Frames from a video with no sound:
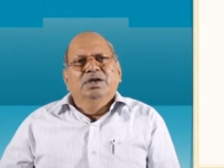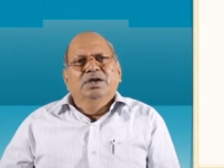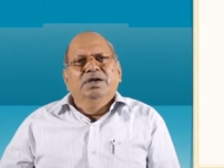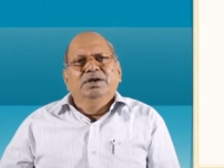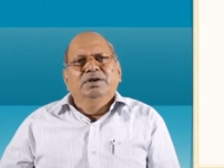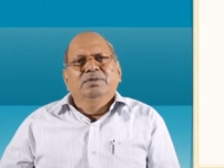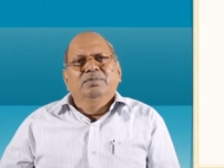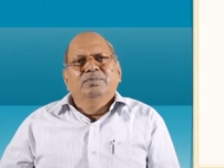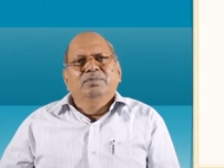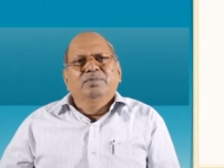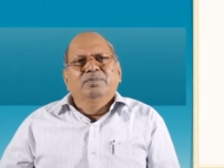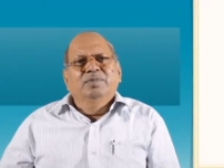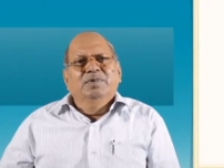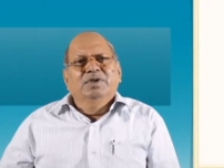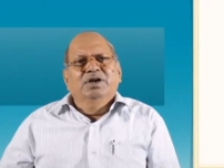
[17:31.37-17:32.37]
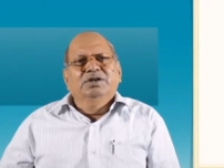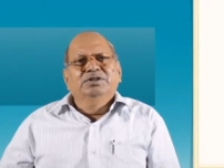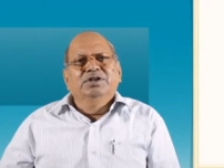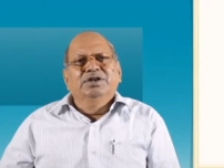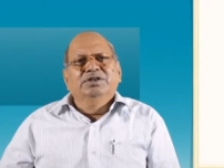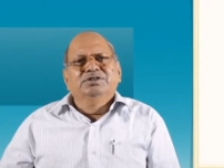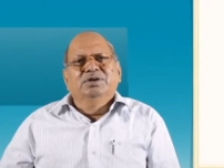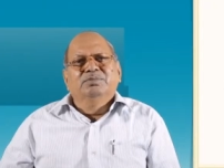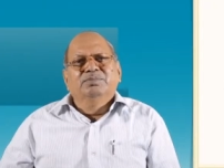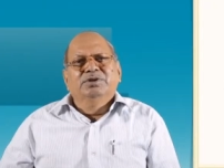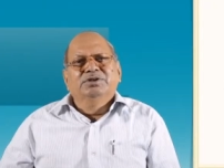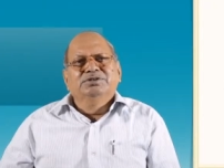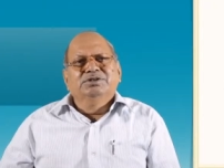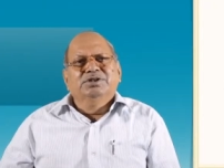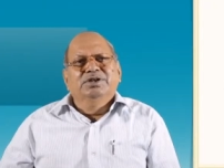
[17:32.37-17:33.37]
and other
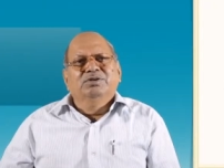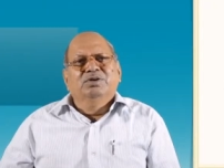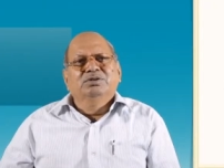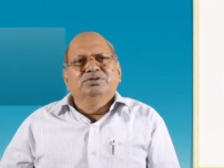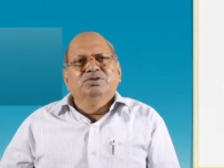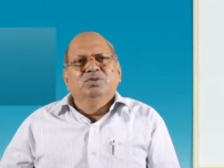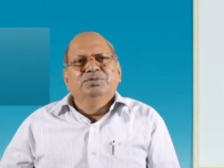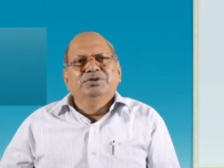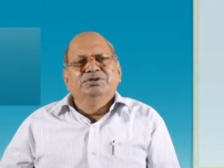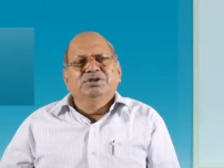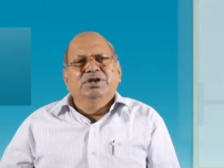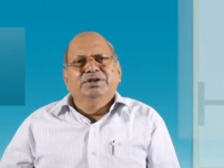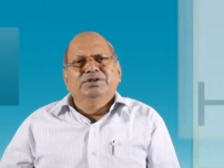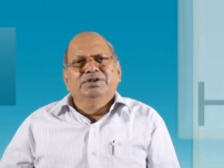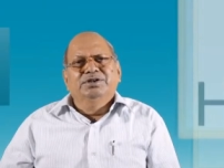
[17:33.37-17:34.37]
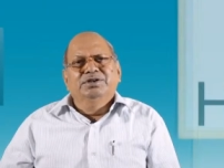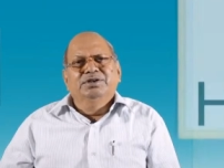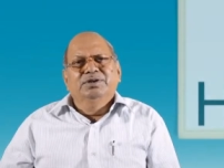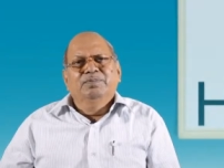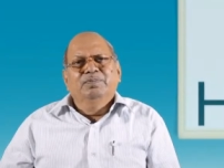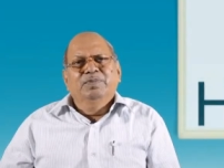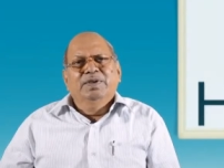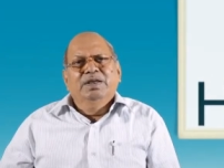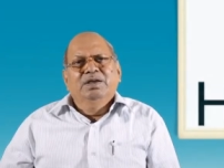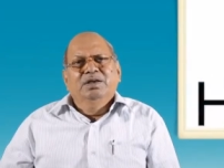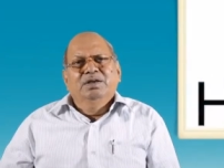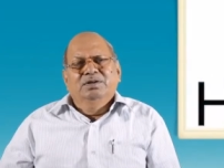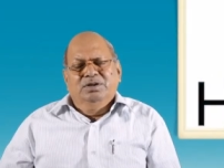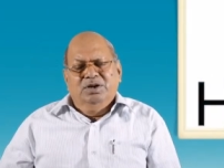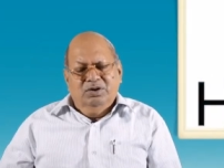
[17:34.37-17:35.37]
examples can also be cited.
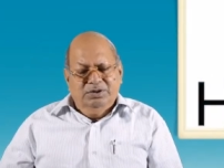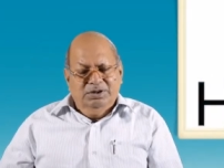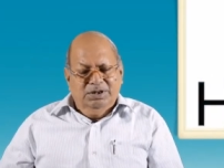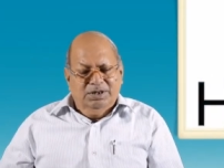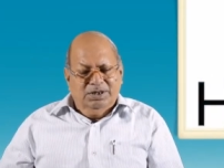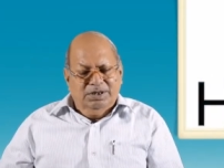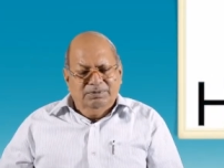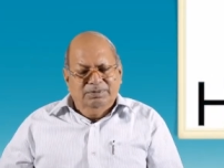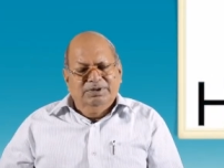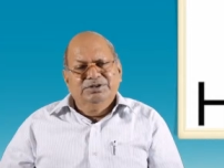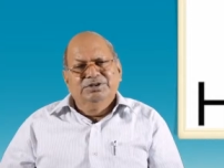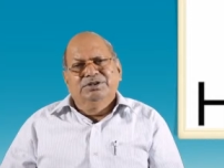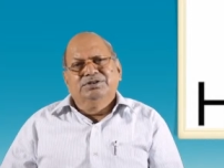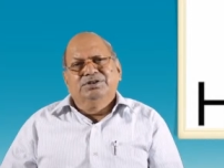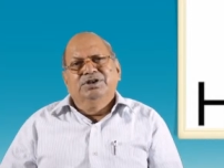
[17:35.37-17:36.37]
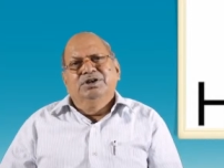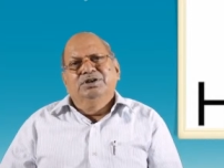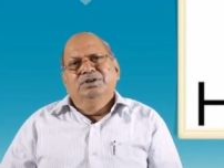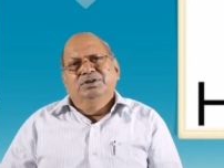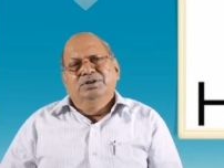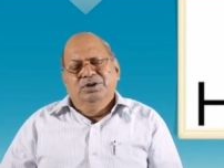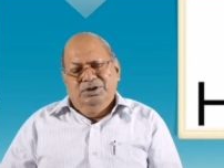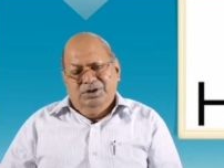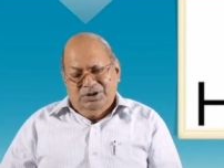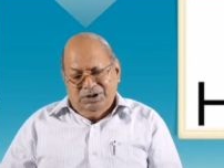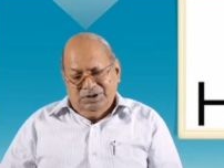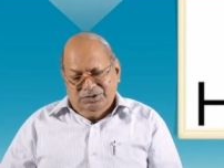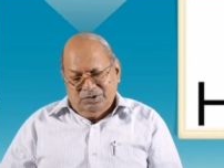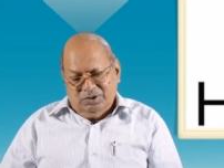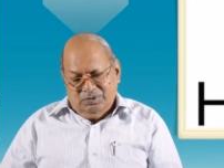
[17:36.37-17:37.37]
Now, here I will just take the
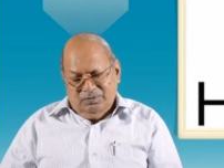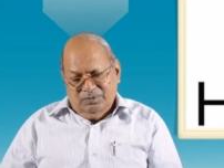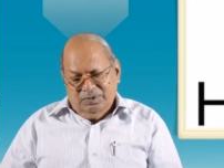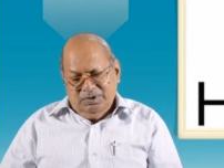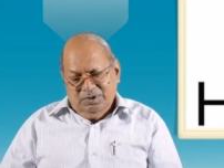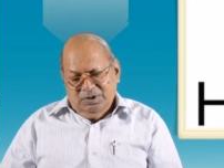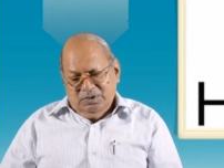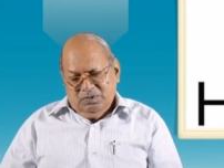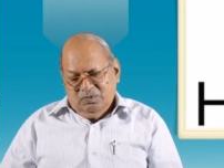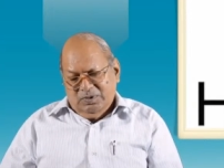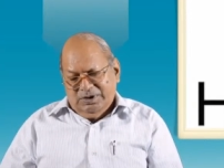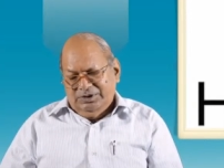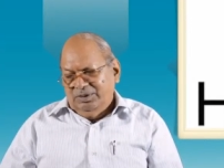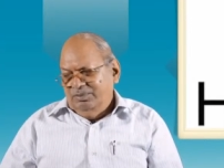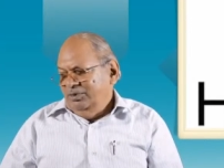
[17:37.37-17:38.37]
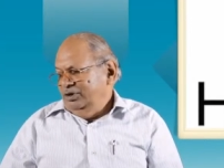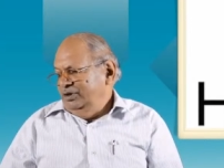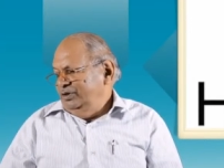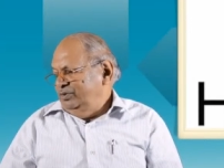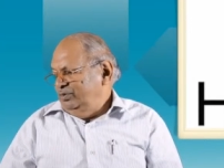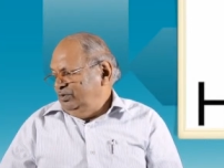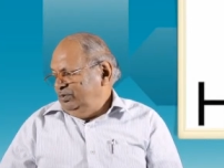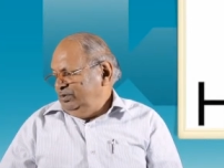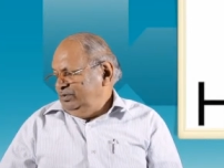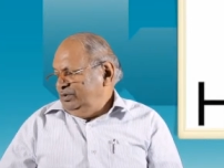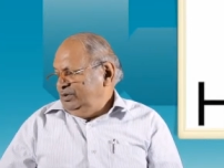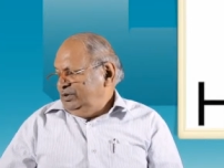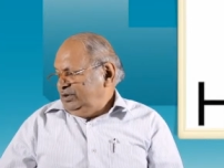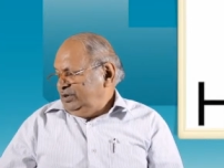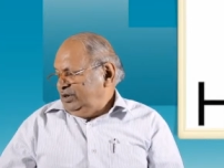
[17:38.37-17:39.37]
case of water molecule,
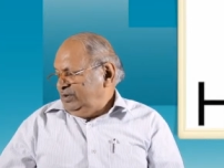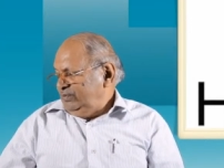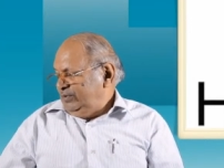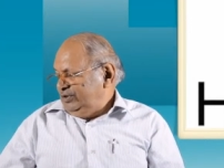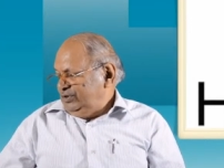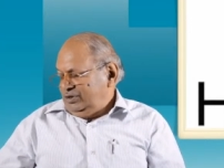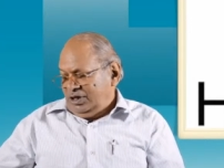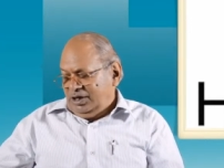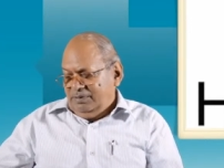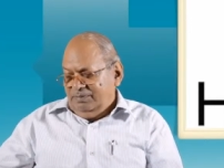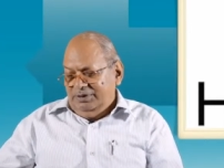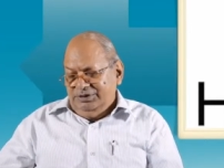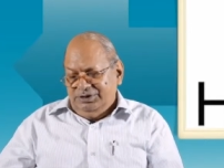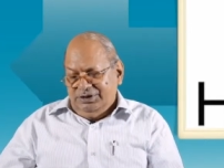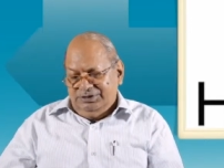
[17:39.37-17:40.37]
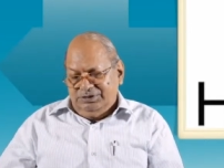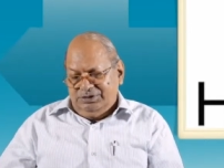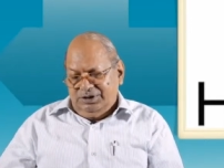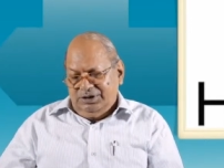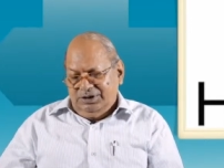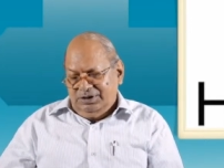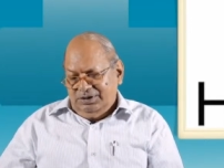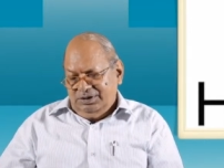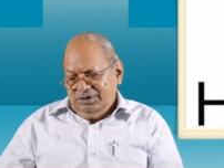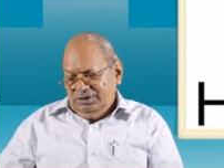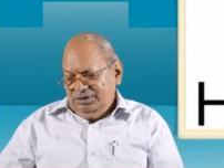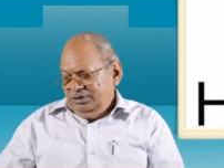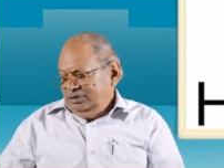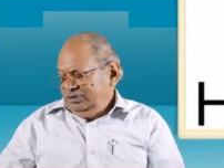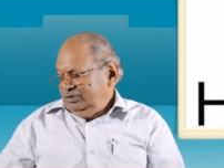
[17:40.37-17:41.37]
in which I will just take
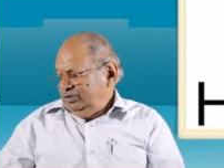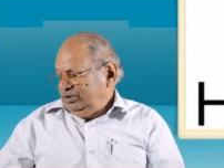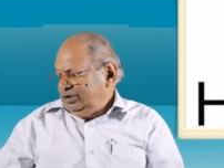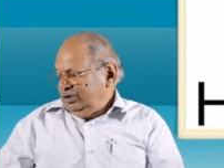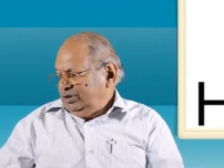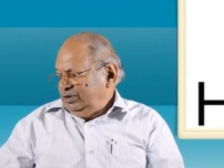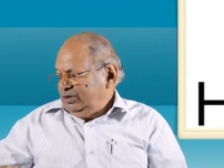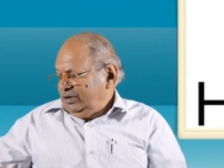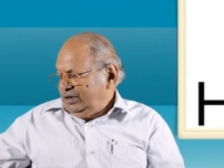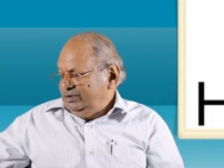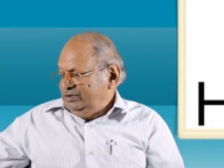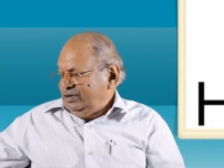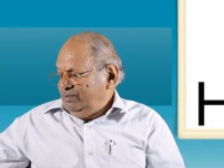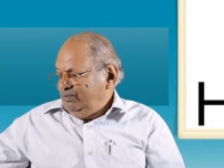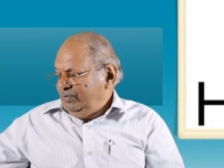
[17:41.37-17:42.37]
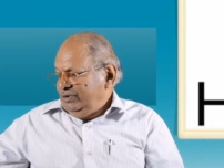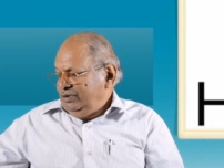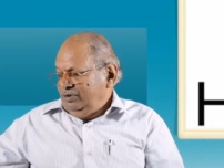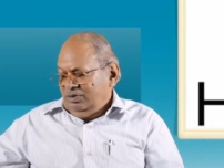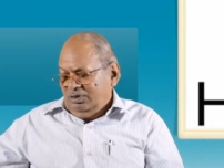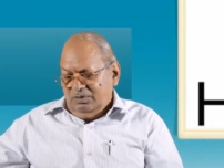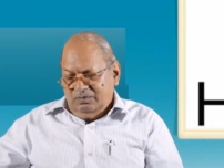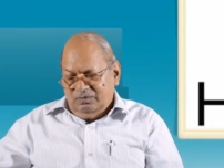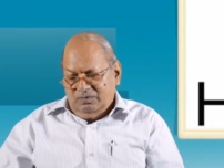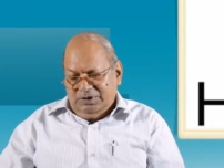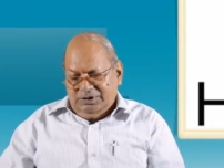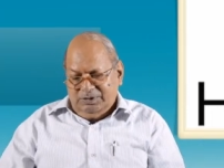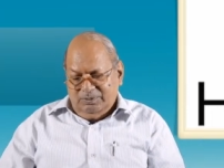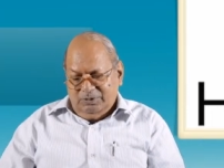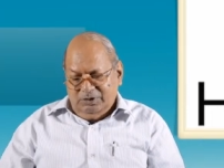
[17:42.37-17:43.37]
the example of
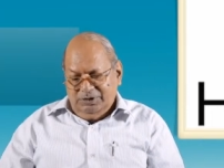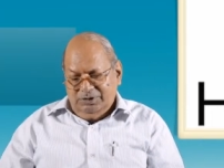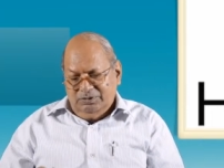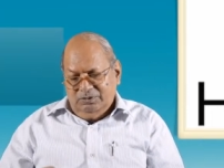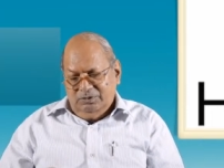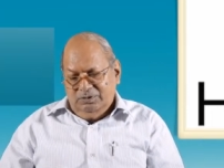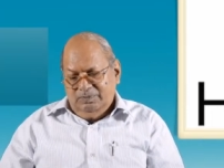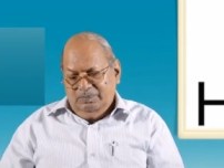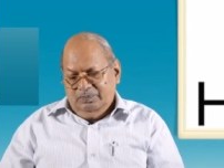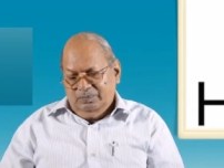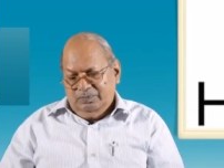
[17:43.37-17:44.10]
water molecule